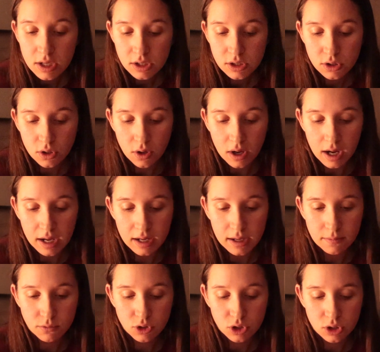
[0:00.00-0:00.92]
So I
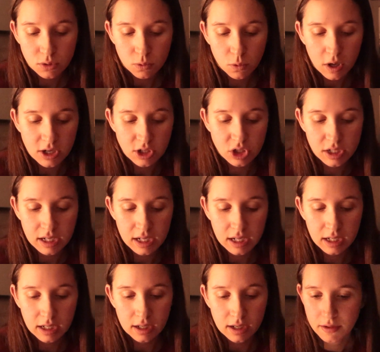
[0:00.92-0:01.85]
am just
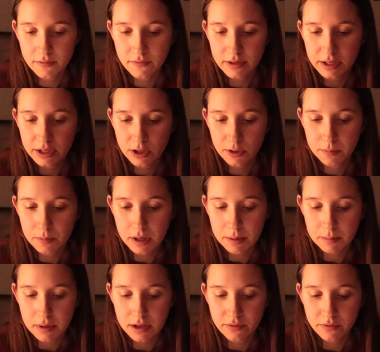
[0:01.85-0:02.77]
watching a video by
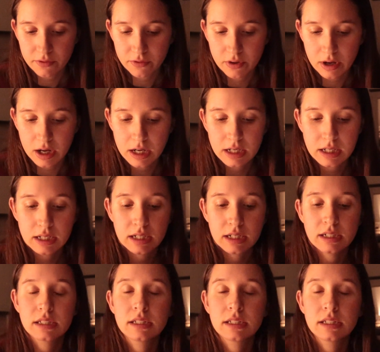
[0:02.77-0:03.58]
my friend